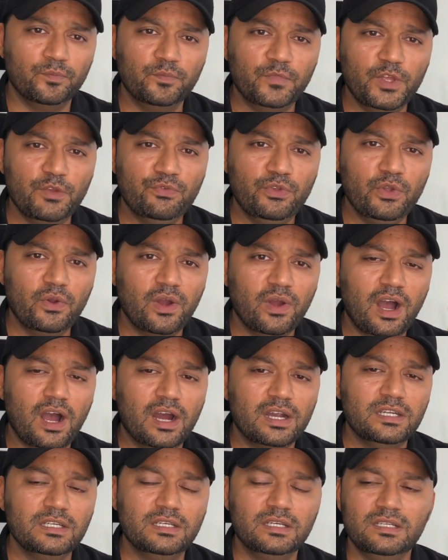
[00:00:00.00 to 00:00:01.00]
if your
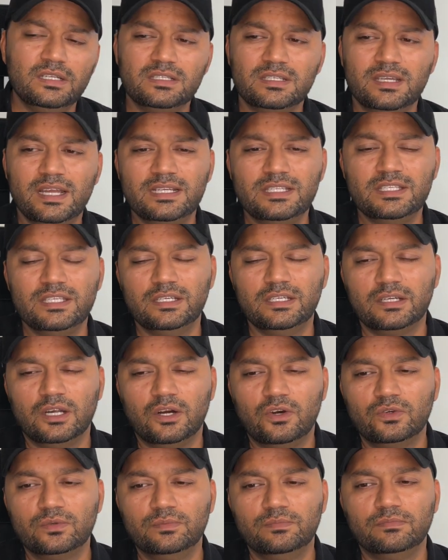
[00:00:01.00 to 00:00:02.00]
article is, let's say,
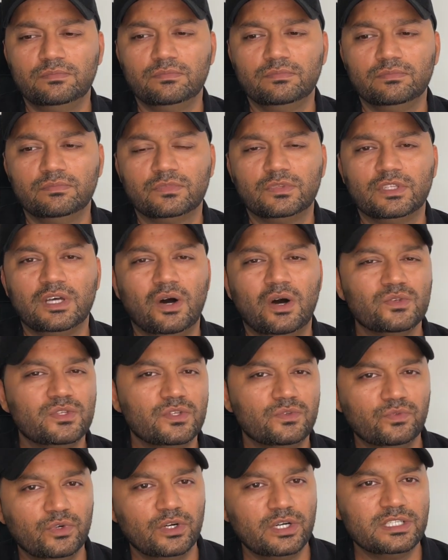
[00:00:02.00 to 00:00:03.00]
around
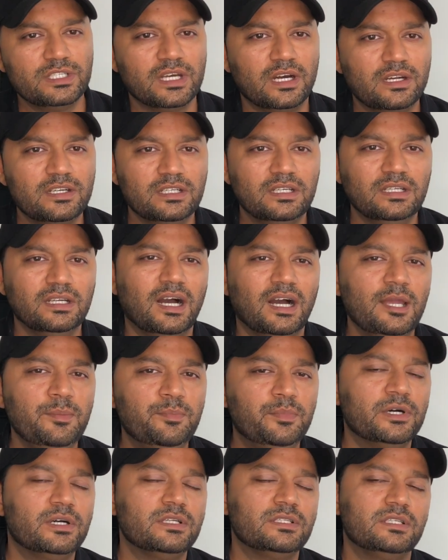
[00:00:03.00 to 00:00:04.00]
1000 words article, I
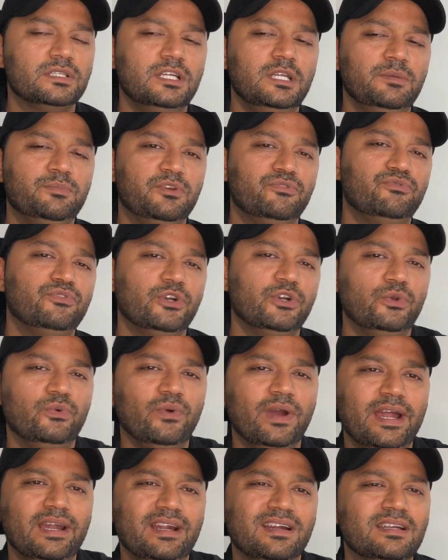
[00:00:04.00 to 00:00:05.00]
personally prefer to
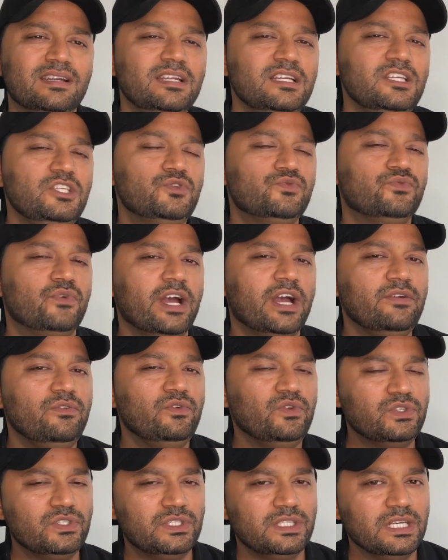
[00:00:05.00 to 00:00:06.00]
add at least 5
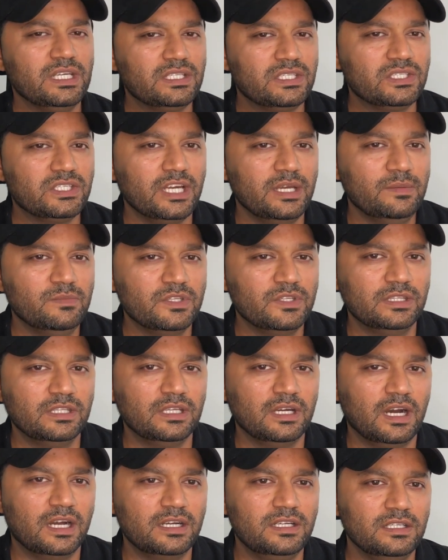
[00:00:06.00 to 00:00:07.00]
to 6 times in the
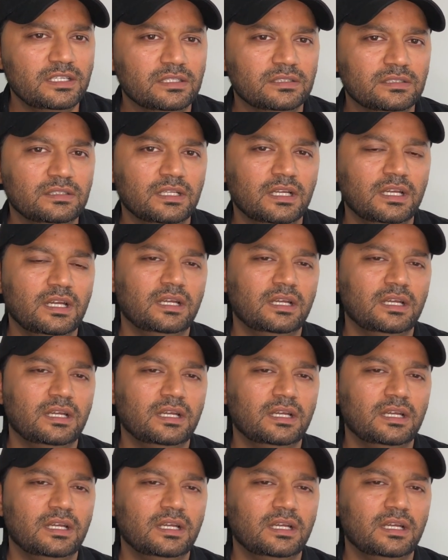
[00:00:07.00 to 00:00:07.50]
article.